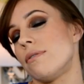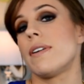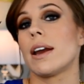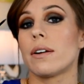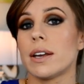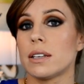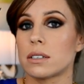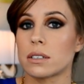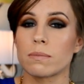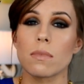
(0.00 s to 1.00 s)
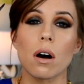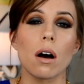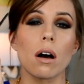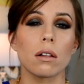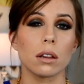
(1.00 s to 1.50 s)
very
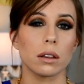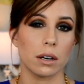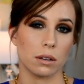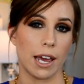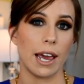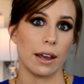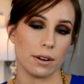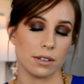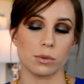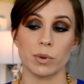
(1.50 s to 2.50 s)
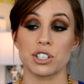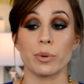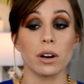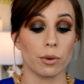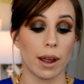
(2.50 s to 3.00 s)
small little hairs, which
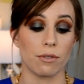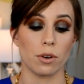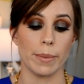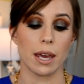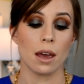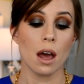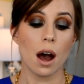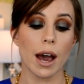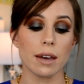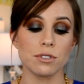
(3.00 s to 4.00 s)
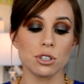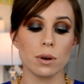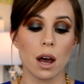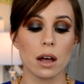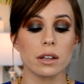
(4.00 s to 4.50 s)
work great for me. I have
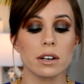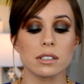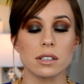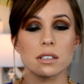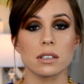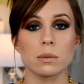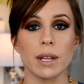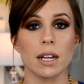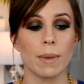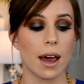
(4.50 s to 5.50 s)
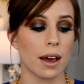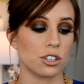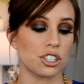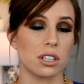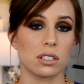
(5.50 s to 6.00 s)
two colors. This is medium
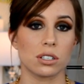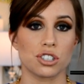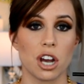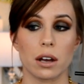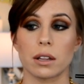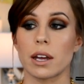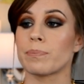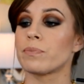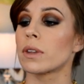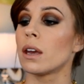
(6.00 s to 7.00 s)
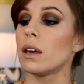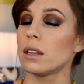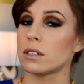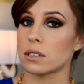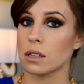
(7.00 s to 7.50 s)
ash. This is chocolate.
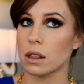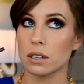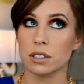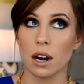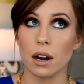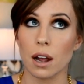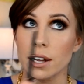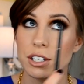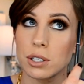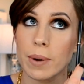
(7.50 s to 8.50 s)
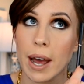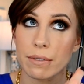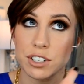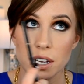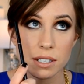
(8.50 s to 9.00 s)
This is a little dark. I do
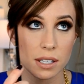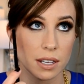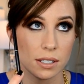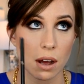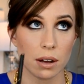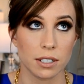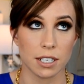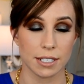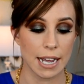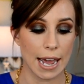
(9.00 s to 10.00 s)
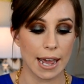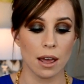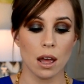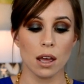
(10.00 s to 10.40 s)
have just this on today.